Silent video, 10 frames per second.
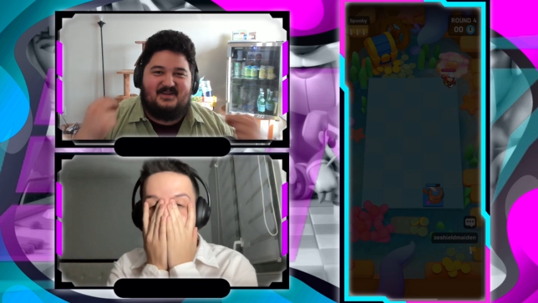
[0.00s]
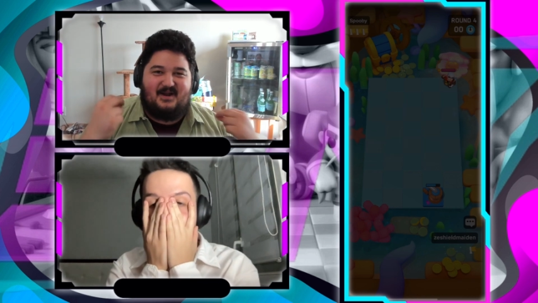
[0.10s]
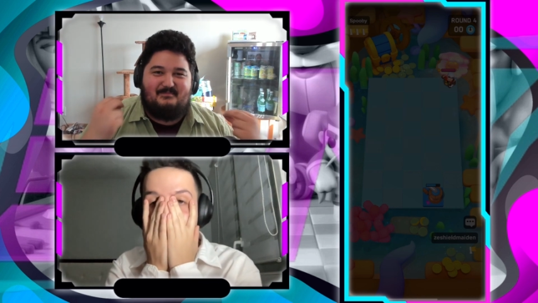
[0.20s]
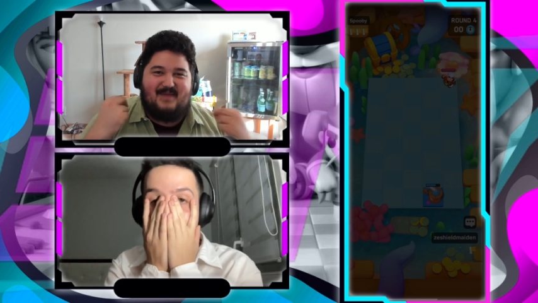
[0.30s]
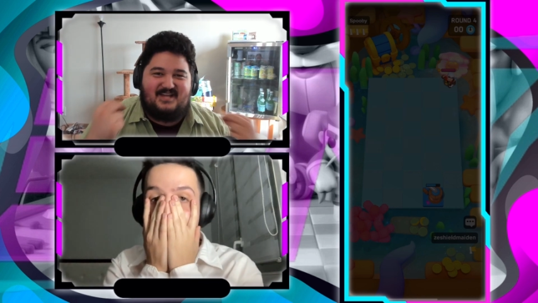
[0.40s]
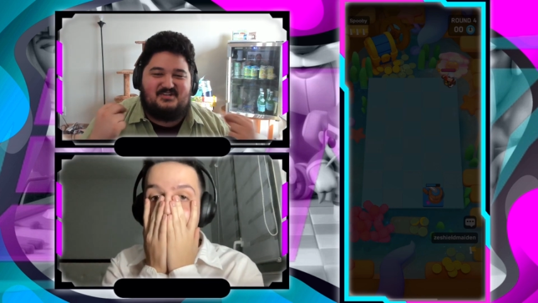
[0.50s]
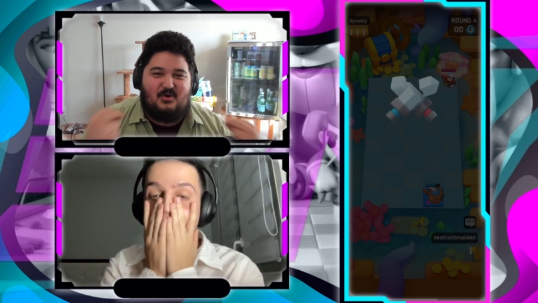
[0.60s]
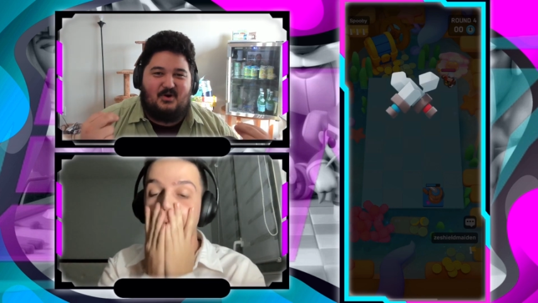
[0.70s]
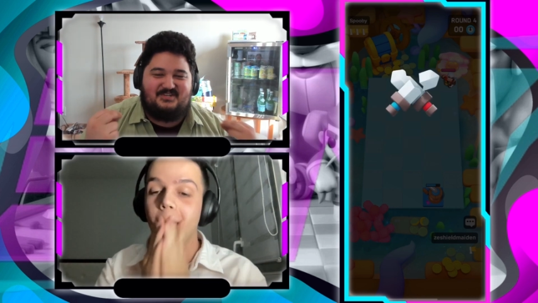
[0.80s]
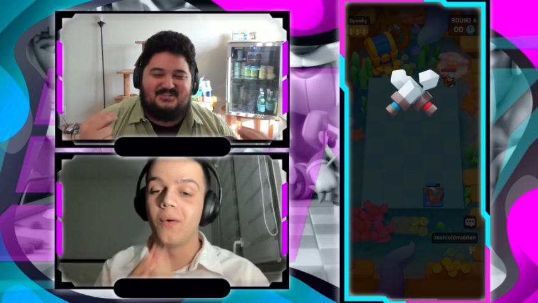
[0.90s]
Speaker 1: on wow. Magic
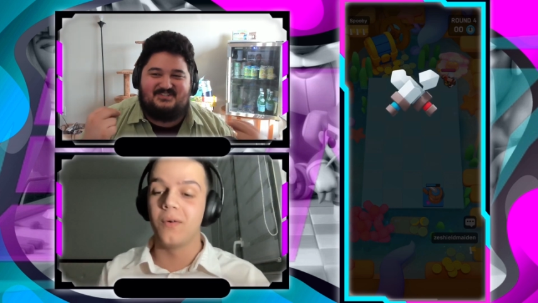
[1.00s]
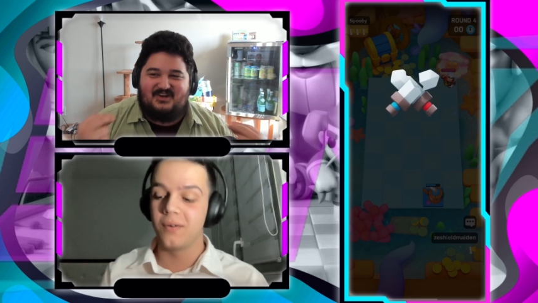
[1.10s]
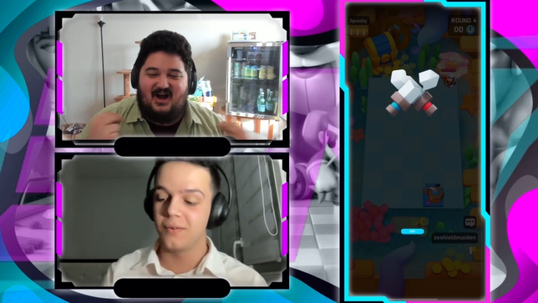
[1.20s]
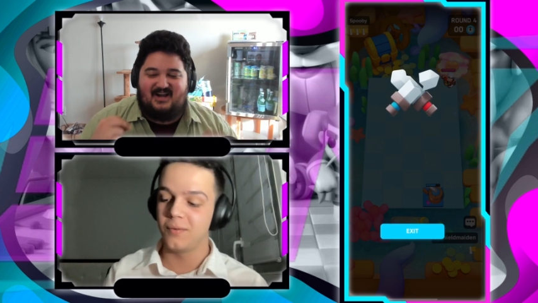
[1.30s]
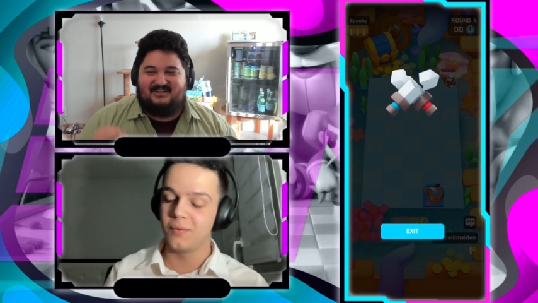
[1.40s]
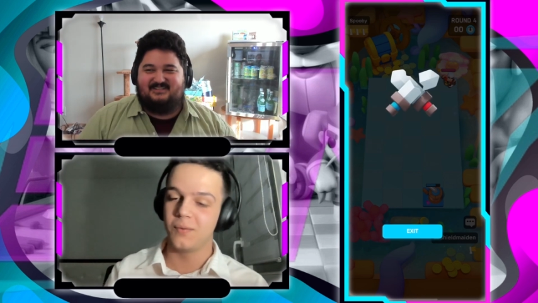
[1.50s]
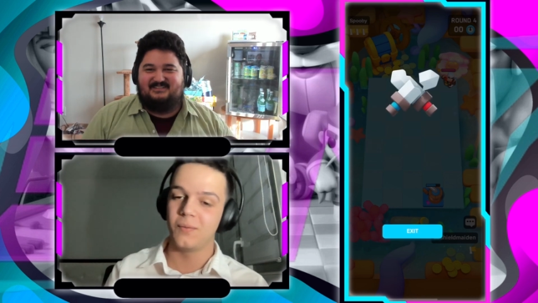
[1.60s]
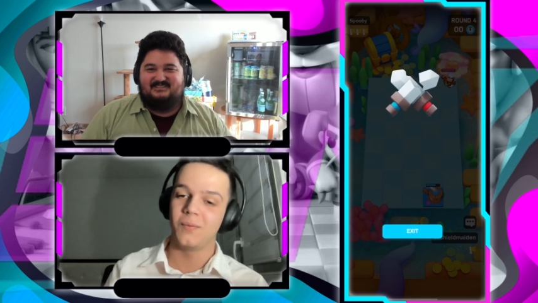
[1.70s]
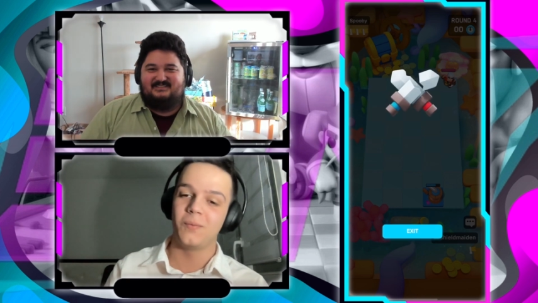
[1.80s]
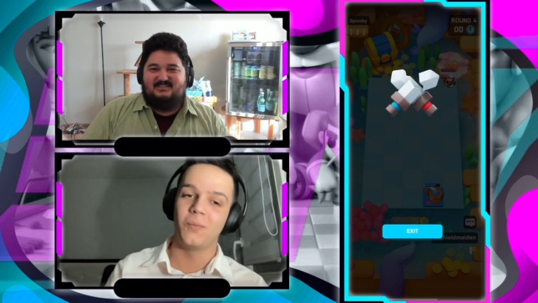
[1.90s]
Watch's sauna.
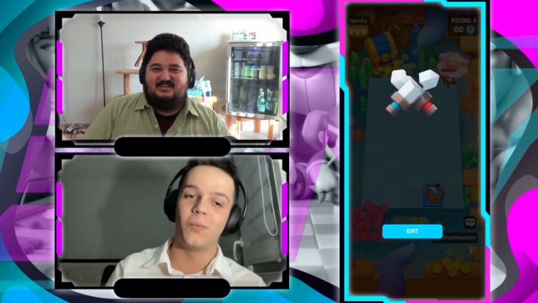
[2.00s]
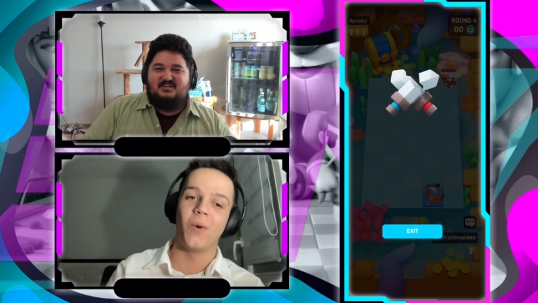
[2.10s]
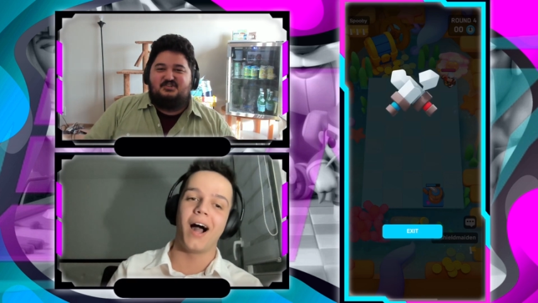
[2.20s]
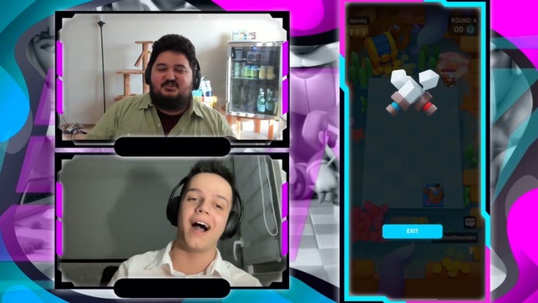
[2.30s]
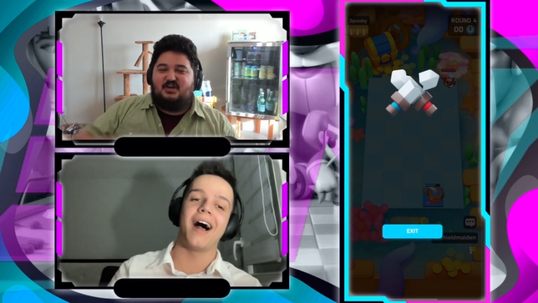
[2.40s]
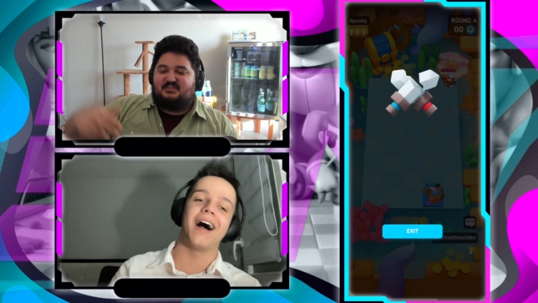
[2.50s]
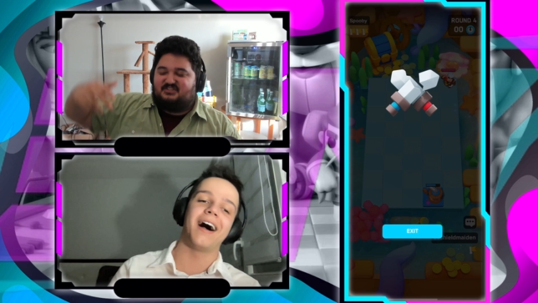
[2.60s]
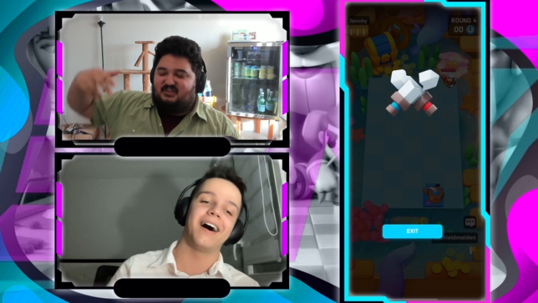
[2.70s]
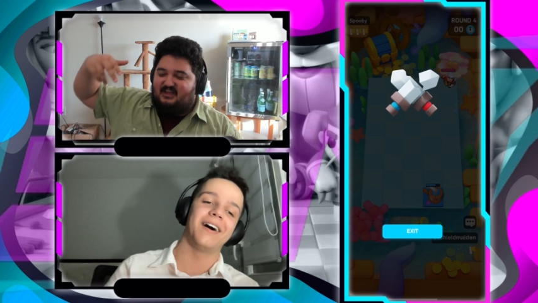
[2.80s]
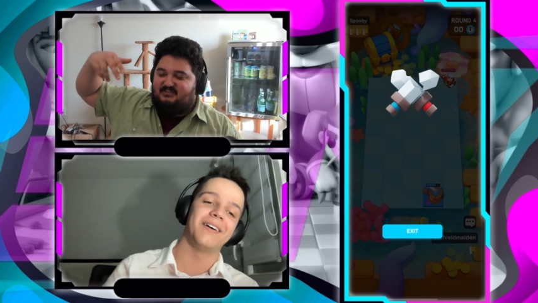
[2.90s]
Wow.
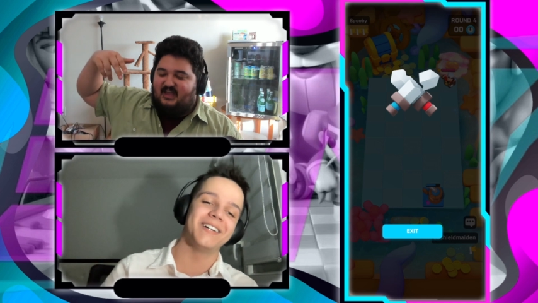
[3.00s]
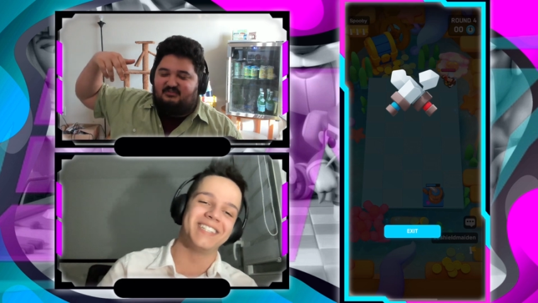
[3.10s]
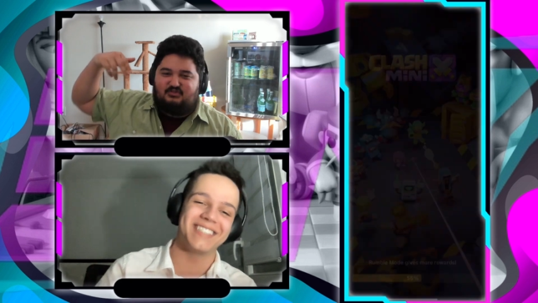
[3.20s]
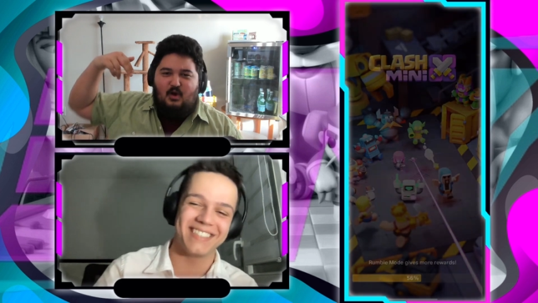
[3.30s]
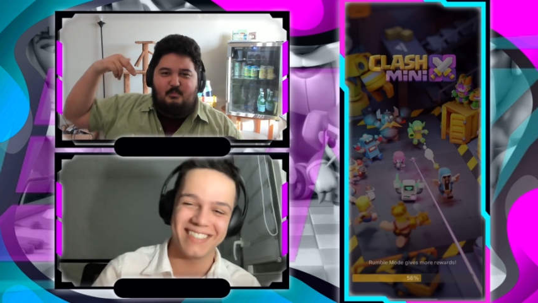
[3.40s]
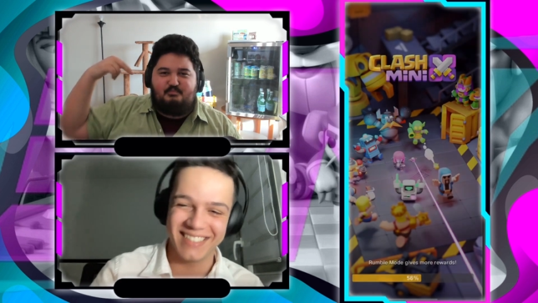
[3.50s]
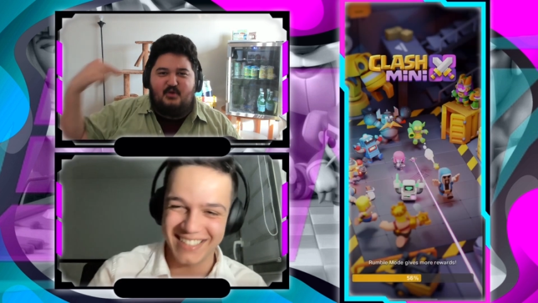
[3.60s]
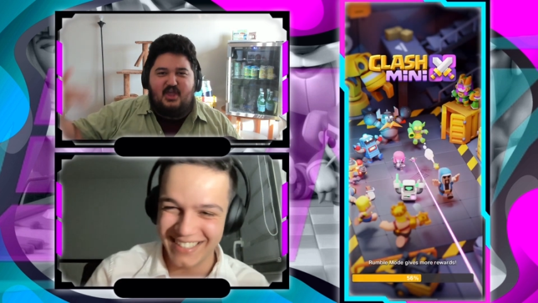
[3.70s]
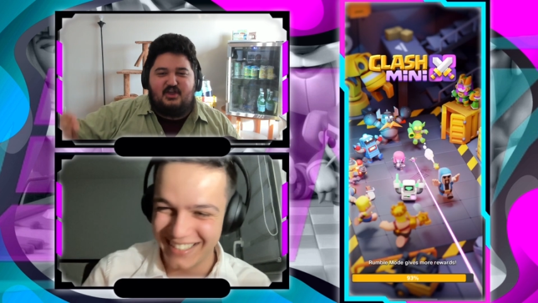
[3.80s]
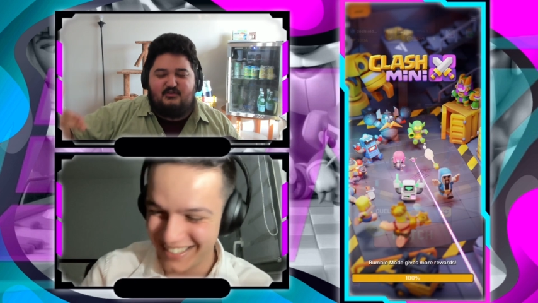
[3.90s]
Just like that. the
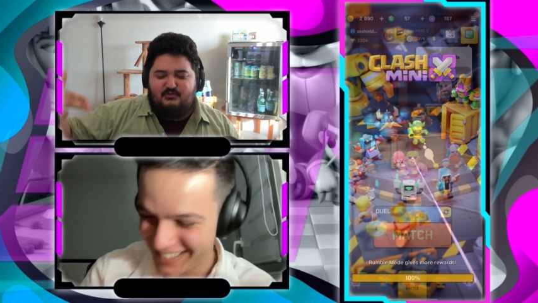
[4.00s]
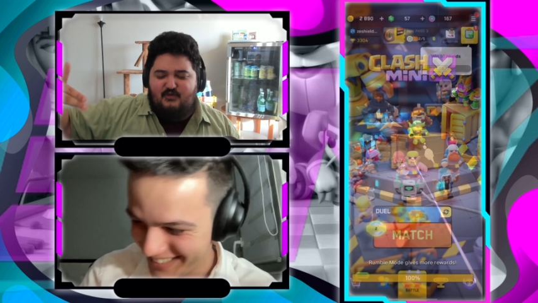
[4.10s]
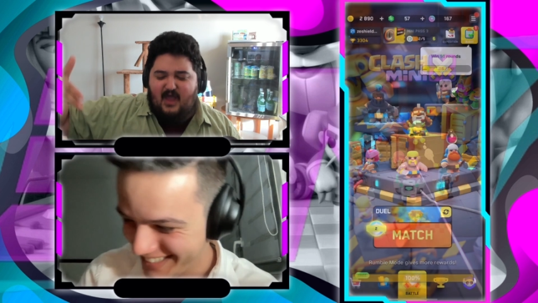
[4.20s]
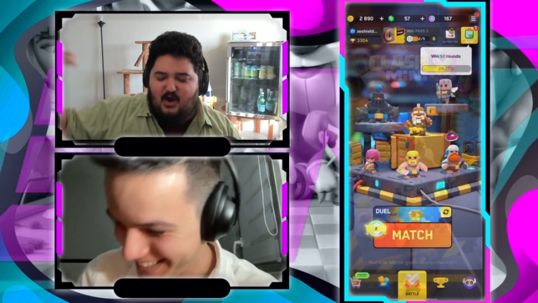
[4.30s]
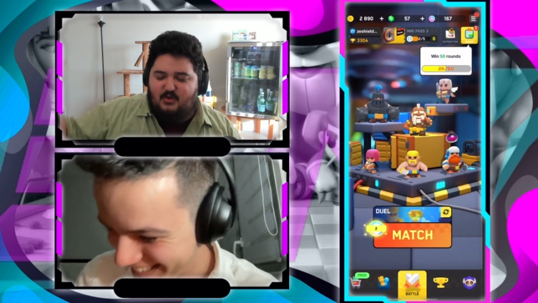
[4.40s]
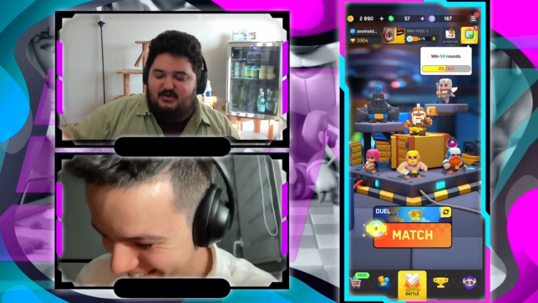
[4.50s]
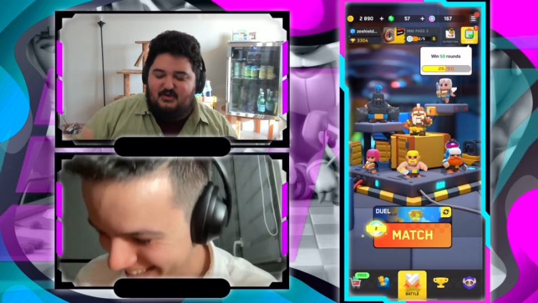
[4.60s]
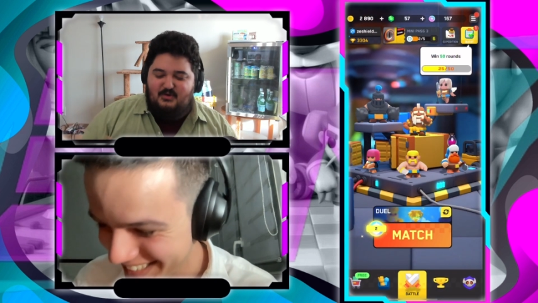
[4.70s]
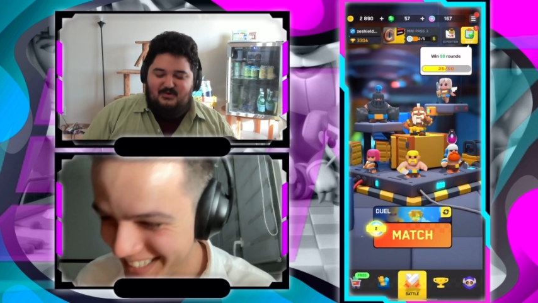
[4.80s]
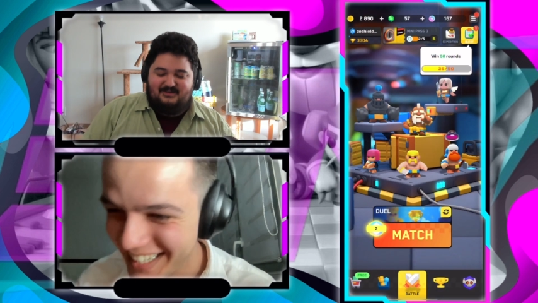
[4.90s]
big value!